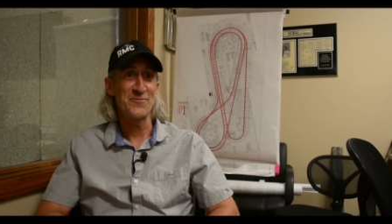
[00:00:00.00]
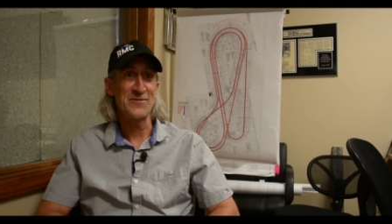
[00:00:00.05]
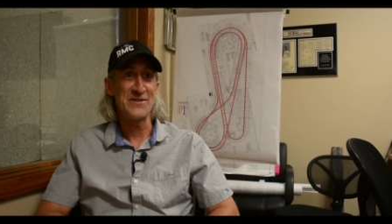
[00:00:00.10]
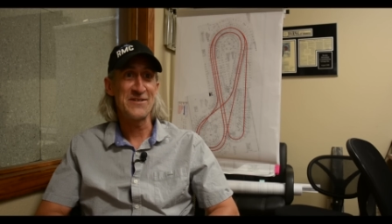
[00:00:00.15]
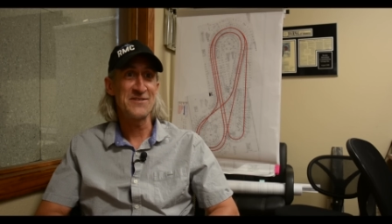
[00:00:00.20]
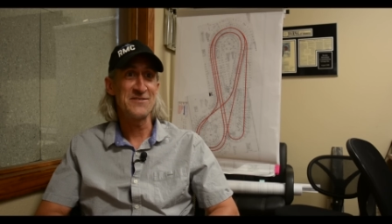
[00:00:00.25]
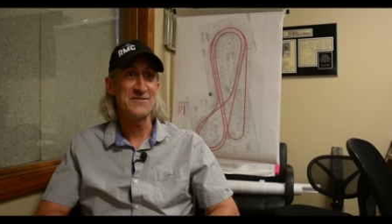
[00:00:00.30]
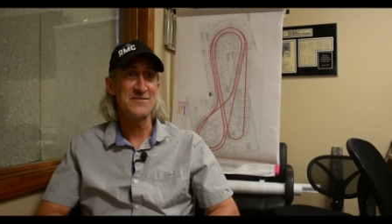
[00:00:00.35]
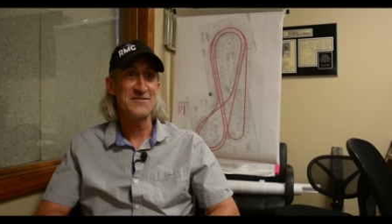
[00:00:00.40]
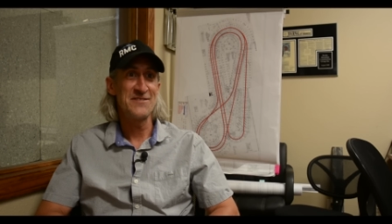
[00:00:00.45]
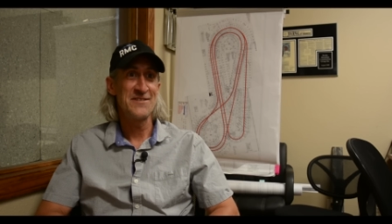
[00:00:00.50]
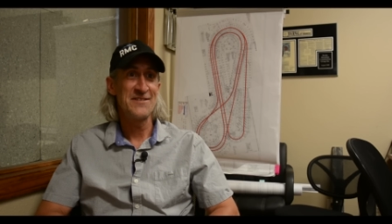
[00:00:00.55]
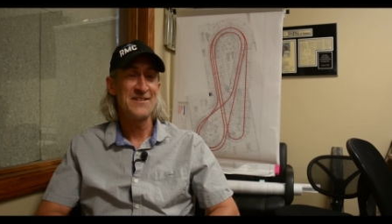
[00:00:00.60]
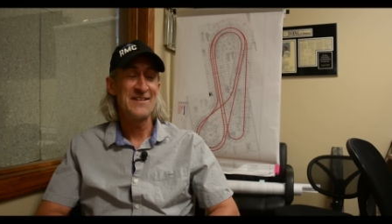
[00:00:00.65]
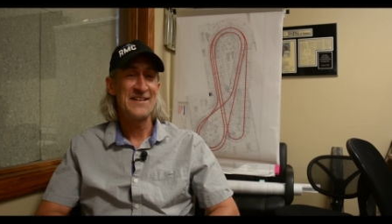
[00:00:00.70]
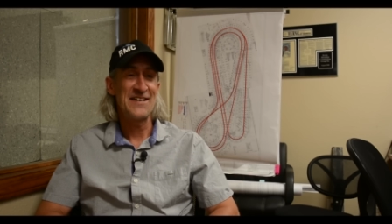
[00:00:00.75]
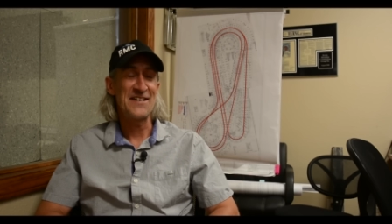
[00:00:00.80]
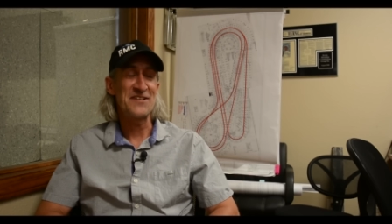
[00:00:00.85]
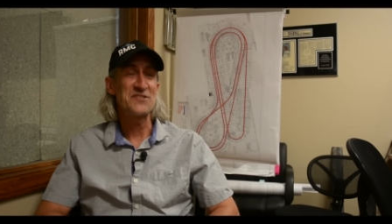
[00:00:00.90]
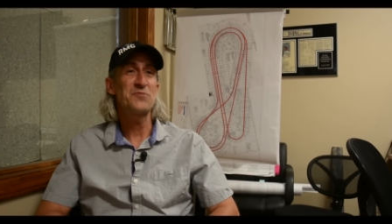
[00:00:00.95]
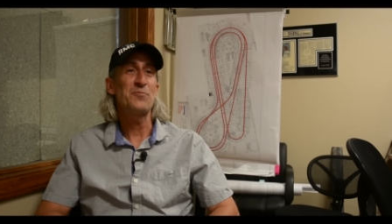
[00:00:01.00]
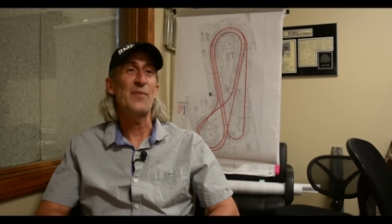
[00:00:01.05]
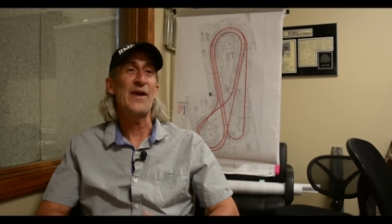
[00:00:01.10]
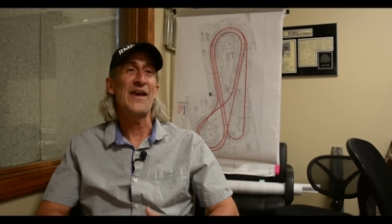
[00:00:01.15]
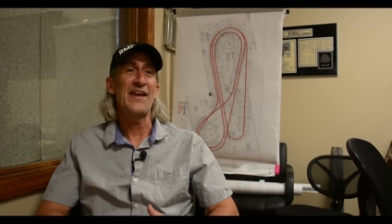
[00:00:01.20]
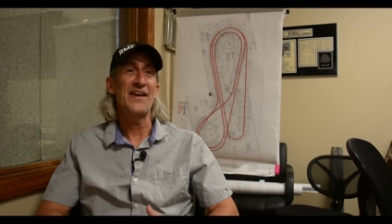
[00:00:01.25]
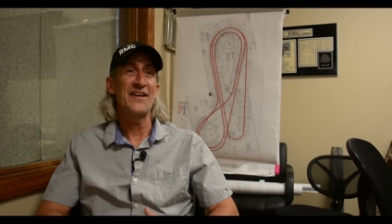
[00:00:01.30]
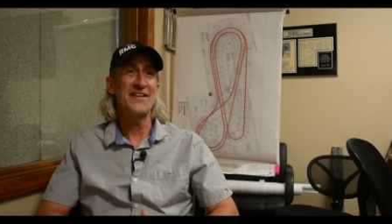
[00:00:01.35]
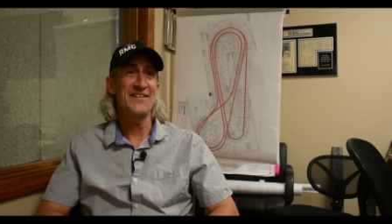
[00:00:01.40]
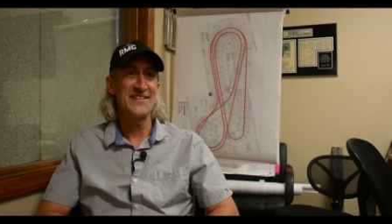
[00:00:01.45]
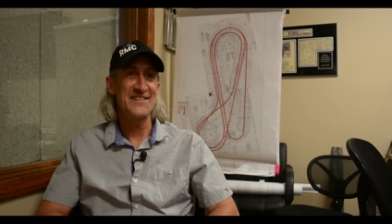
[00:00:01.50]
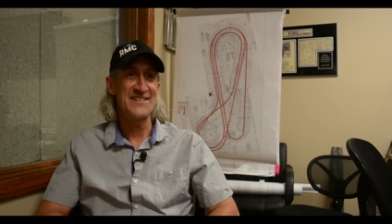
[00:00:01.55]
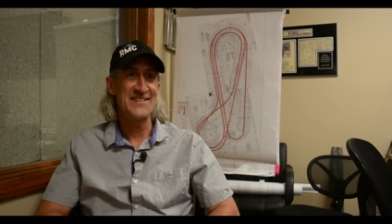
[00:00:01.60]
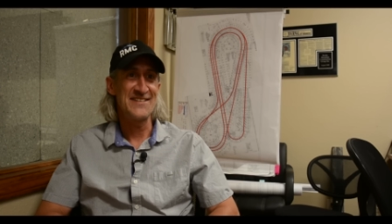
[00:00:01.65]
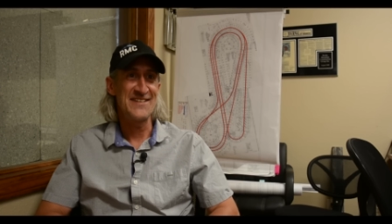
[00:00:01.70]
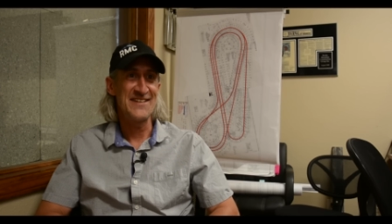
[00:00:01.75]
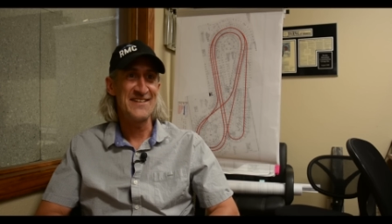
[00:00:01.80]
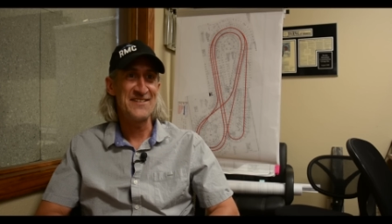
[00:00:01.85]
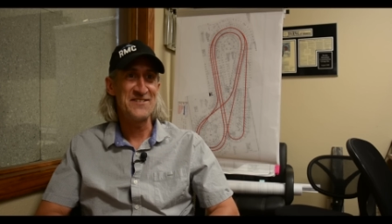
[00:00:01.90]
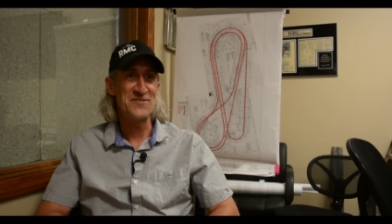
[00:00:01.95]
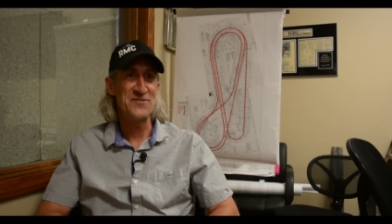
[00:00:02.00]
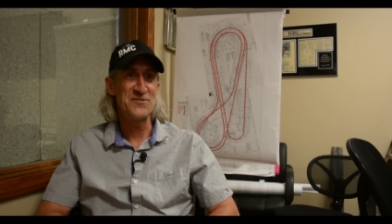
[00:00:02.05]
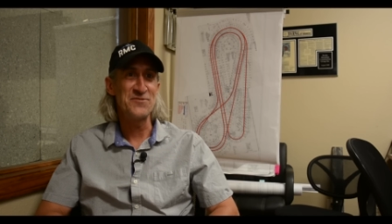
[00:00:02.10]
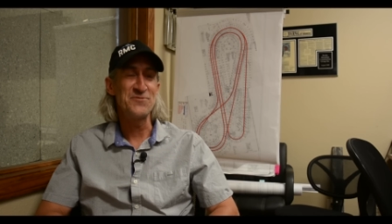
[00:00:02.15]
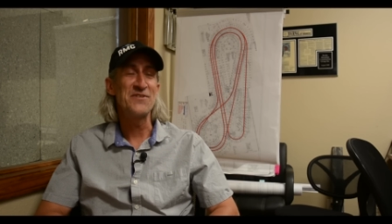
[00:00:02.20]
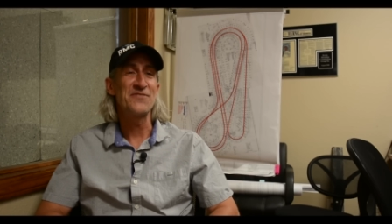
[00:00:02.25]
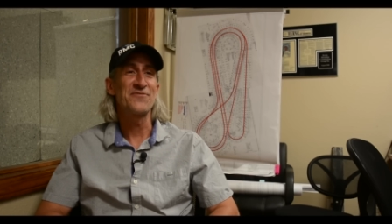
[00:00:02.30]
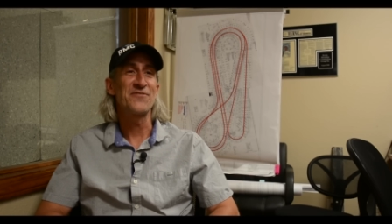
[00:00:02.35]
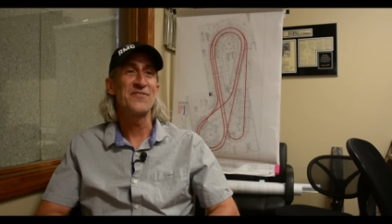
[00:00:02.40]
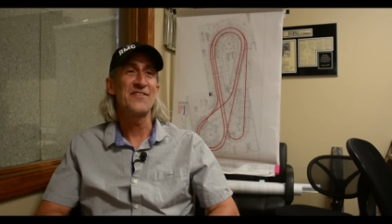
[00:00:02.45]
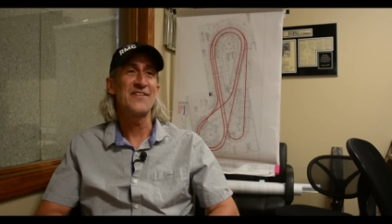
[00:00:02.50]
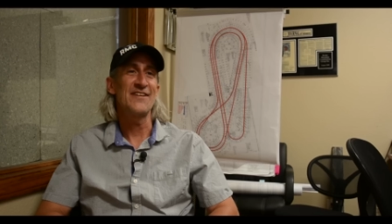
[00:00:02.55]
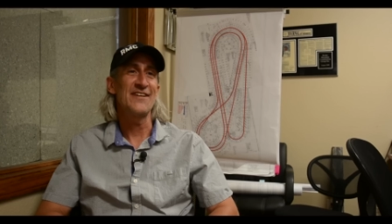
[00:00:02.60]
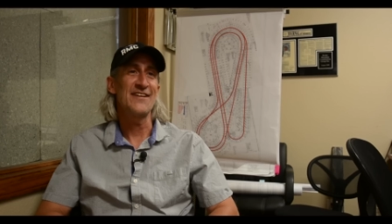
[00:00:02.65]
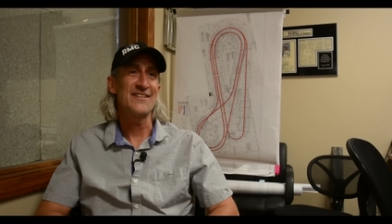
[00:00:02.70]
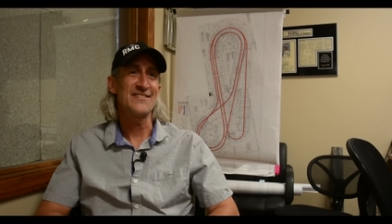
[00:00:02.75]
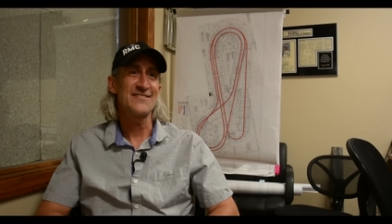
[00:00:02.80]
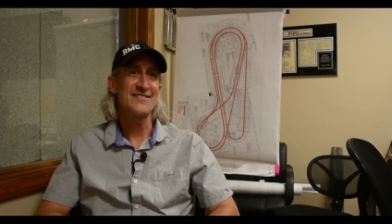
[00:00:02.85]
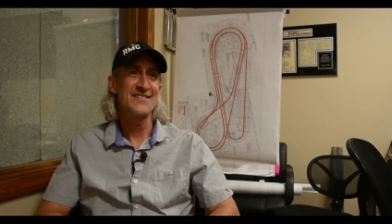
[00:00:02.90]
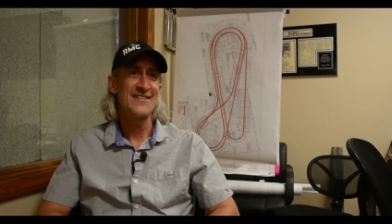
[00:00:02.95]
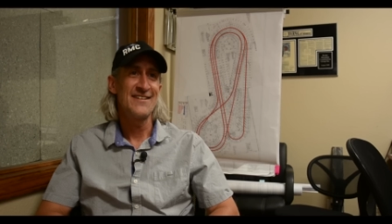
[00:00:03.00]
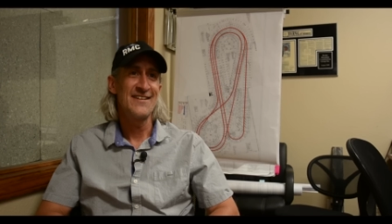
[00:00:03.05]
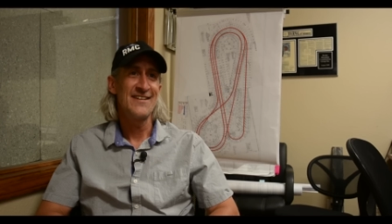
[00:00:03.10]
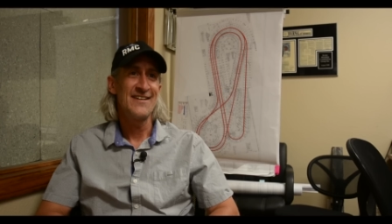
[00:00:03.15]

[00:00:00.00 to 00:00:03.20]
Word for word: We could expand and, and do different things.